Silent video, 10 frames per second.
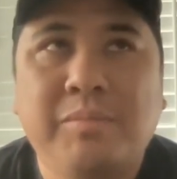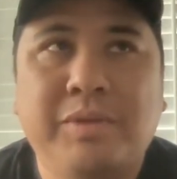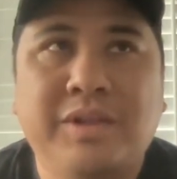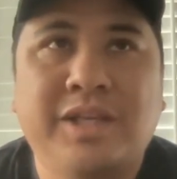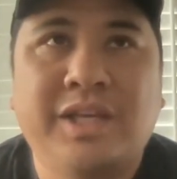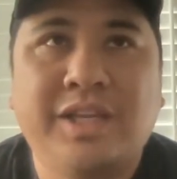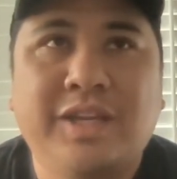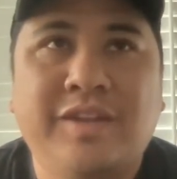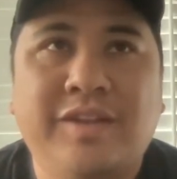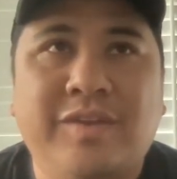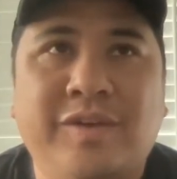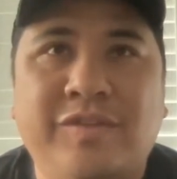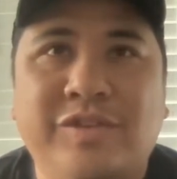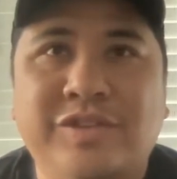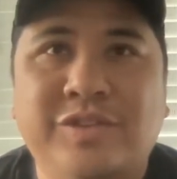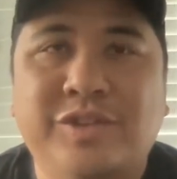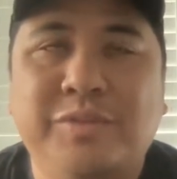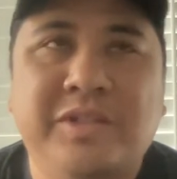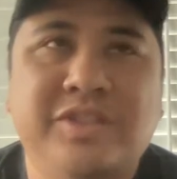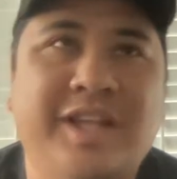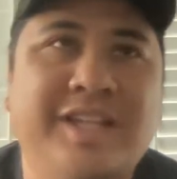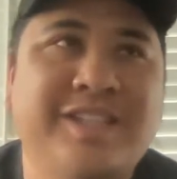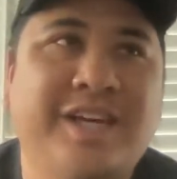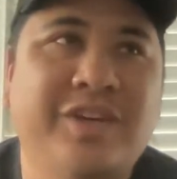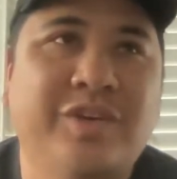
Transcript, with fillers: but then if you're doing too much on that side,